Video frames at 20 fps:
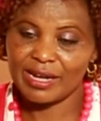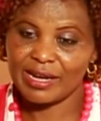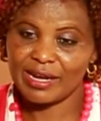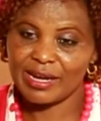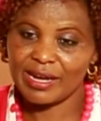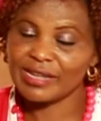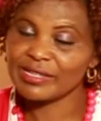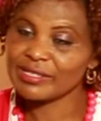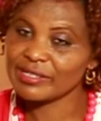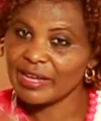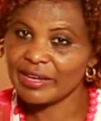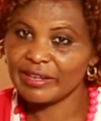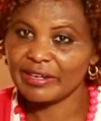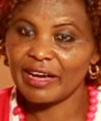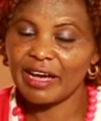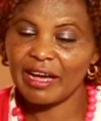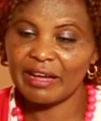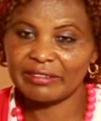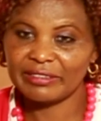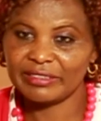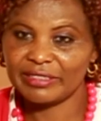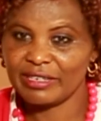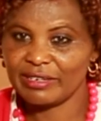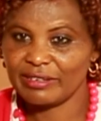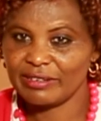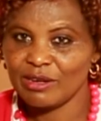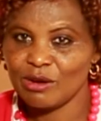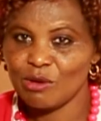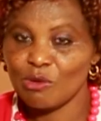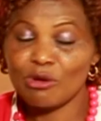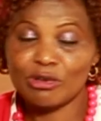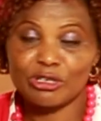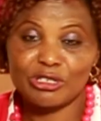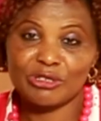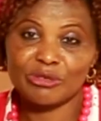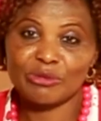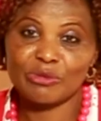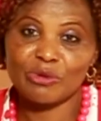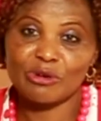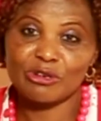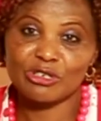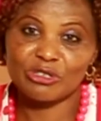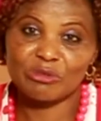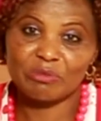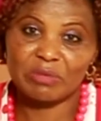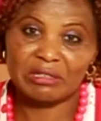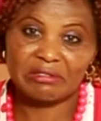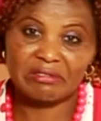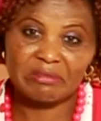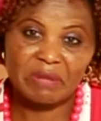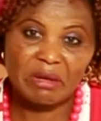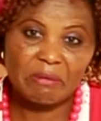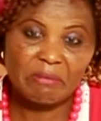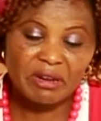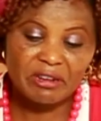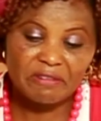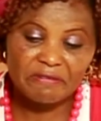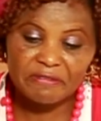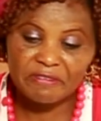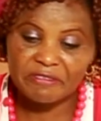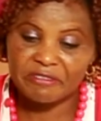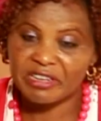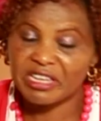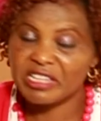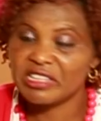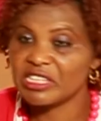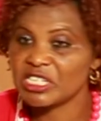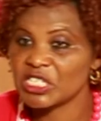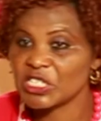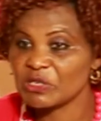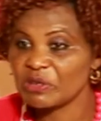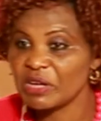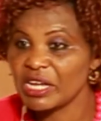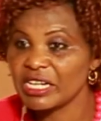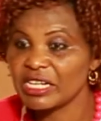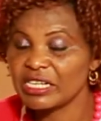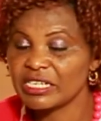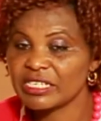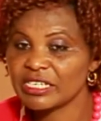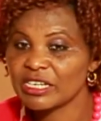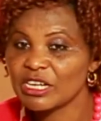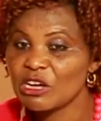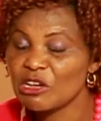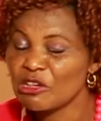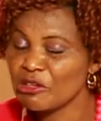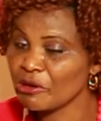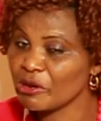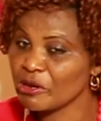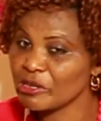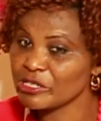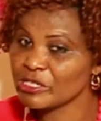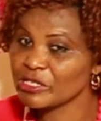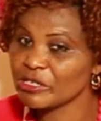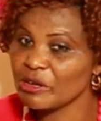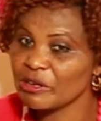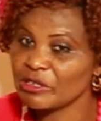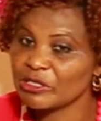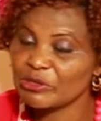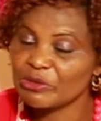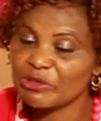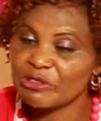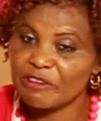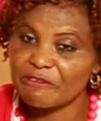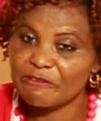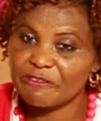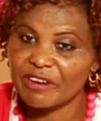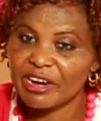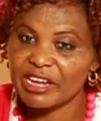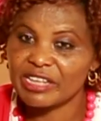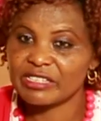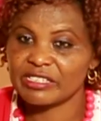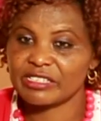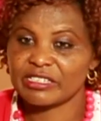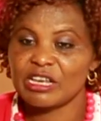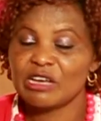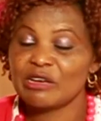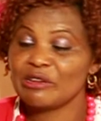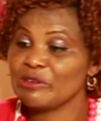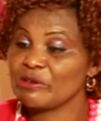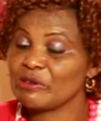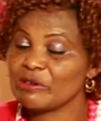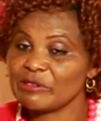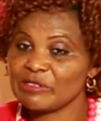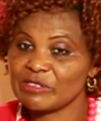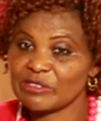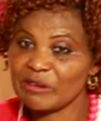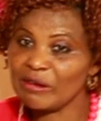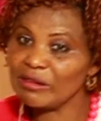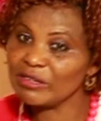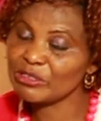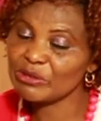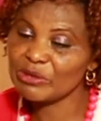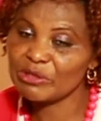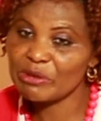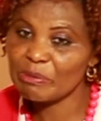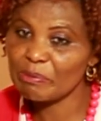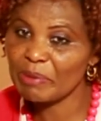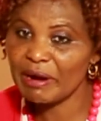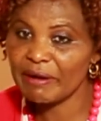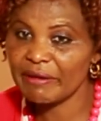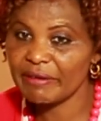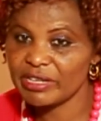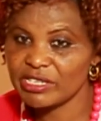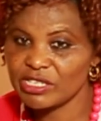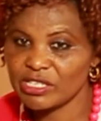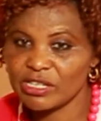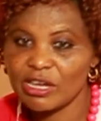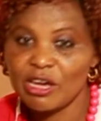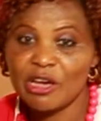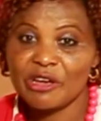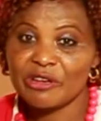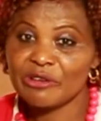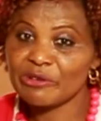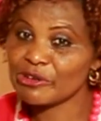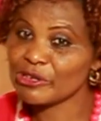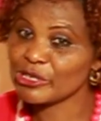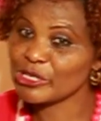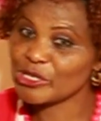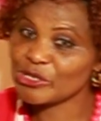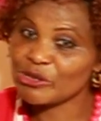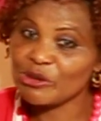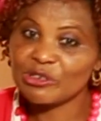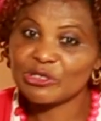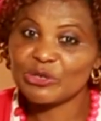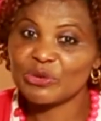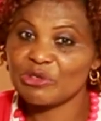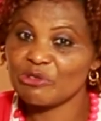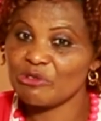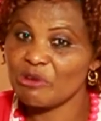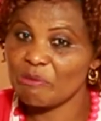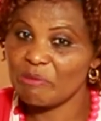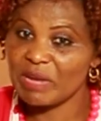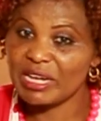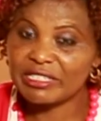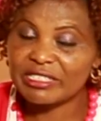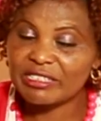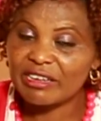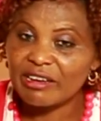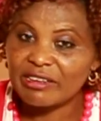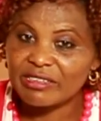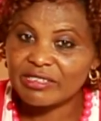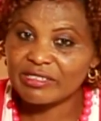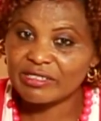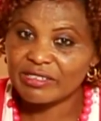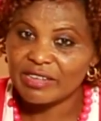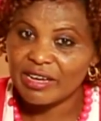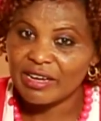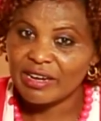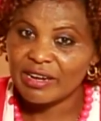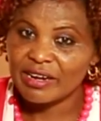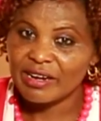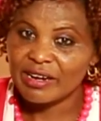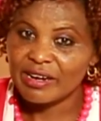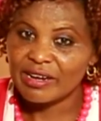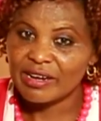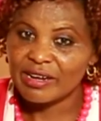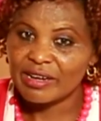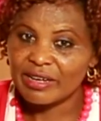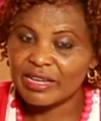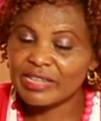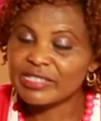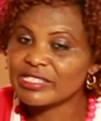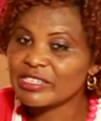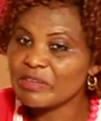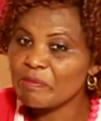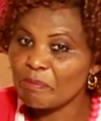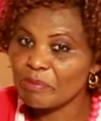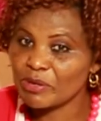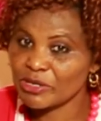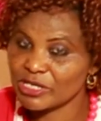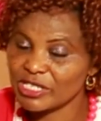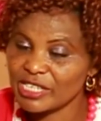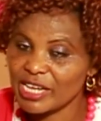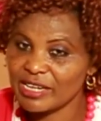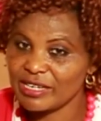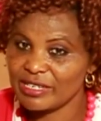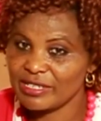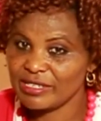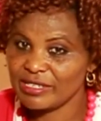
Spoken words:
I said earlier, what do you want to be remembered for in this world? You consult with your friends, you consult with your parents, you consult with your mentors. It's important.